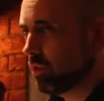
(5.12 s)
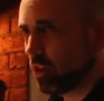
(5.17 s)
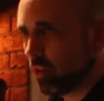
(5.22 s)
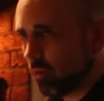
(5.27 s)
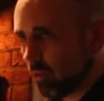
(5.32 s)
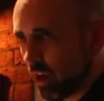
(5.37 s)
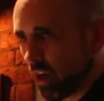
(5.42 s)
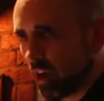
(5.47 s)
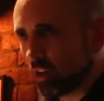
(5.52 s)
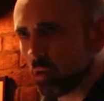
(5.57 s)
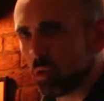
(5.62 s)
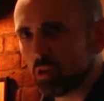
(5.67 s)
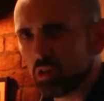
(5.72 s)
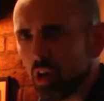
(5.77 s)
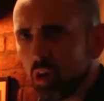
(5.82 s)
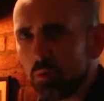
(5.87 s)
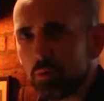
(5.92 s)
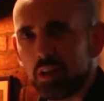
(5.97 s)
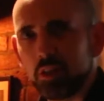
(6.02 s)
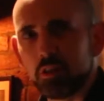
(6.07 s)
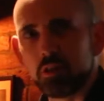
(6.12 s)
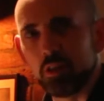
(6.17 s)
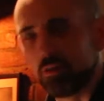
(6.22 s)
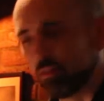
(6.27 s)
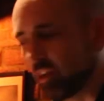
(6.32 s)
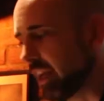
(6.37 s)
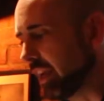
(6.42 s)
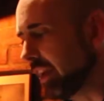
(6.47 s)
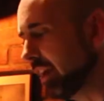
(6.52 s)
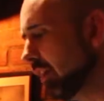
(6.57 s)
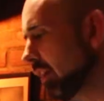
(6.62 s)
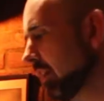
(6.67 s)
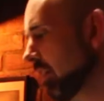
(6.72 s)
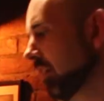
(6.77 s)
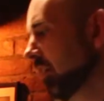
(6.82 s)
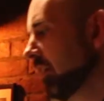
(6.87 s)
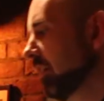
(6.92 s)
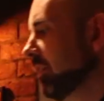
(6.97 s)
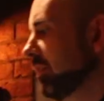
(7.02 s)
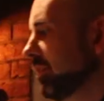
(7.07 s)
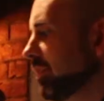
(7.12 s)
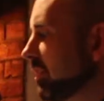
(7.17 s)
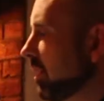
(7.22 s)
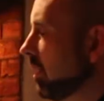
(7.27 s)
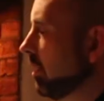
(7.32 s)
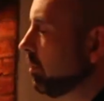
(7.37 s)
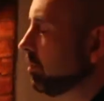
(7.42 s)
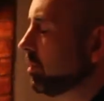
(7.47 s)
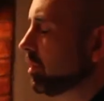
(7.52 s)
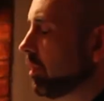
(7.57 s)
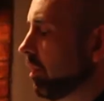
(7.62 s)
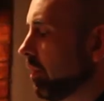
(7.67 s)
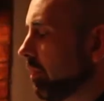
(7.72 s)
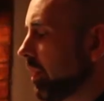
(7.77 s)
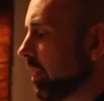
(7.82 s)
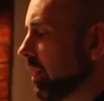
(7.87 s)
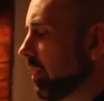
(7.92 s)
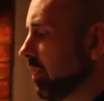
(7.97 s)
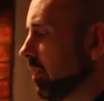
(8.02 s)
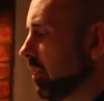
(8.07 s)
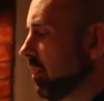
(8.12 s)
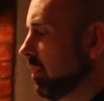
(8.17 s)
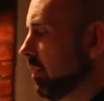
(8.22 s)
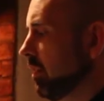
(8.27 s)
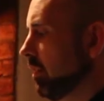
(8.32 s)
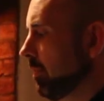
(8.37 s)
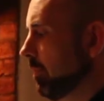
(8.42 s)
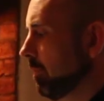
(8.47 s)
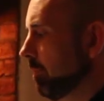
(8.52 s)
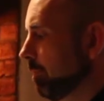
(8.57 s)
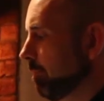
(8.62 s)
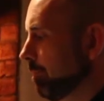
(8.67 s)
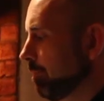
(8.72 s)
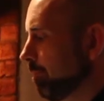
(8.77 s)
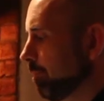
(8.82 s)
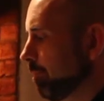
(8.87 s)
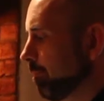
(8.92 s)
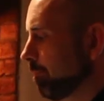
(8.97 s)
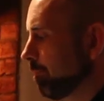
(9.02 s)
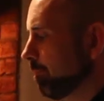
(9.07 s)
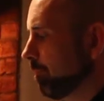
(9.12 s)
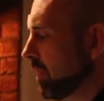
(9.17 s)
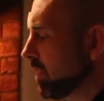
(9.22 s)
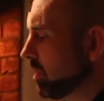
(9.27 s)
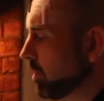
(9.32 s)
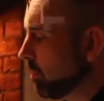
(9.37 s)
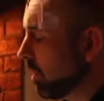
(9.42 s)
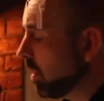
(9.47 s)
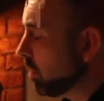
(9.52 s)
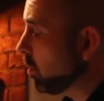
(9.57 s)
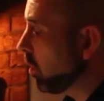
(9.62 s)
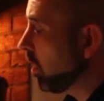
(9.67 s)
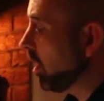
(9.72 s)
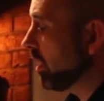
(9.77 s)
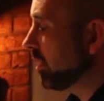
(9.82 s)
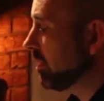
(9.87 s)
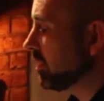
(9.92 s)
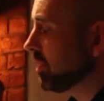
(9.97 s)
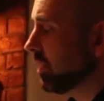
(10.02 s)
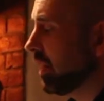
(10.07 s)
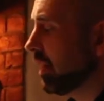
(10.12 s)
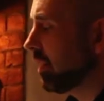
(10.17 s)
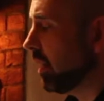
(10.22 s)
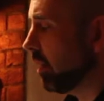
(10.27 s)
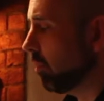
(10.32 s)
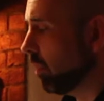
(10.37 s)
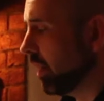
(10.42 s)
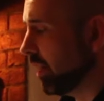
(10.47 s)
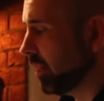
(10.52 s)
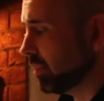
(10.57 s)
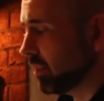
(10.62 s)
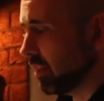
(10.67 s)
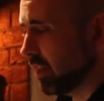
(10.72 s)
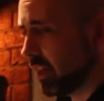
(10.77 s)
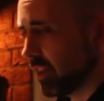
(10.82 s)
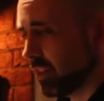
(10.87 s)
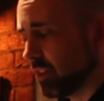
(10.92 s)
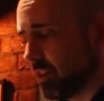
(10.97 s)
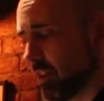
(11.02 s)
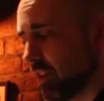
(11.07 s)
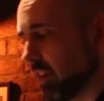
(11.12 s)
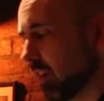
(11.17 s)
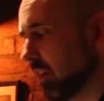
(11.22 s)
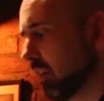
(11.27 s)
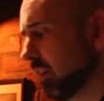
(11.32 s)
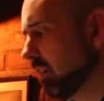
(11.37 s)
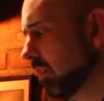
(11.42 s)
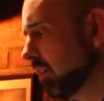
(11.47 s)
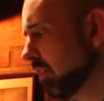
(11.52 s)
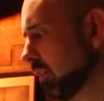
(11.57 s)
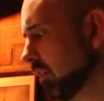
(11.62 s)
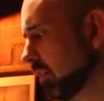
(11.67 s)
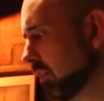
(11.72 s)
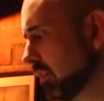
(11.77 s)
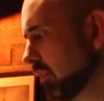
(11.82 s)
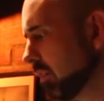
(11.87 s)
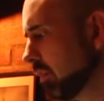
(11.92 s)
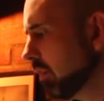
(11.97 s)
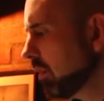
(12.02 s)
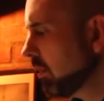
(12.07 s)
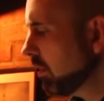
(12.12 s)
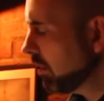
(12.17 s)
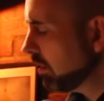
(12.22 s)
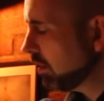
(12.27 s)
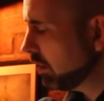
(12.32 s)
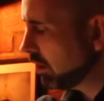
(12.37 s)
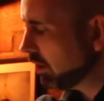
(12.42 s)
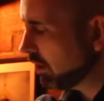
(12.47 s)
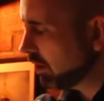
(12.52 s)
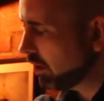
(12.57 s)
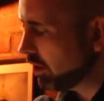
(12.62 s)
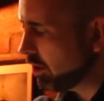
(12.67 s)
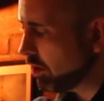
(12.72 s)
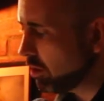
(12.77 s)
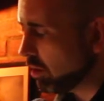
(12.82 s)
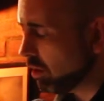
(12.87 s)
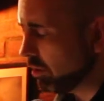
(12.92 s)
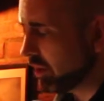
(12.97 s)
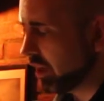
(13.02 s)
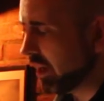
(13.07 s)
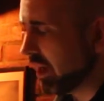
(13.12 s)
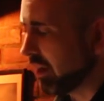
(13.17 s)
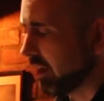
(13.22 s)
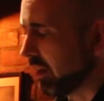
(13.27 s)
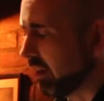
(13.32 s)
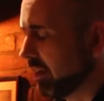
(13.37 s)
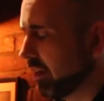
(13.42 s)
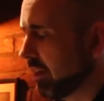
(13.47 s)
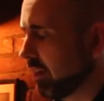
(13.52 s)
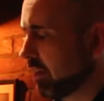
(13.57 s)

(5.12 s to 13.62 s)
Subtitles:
"Do you realise what time it is over here?" She said, "I'm sorry." And she went quiet and stayed that way until I asked her, "Are you okay?"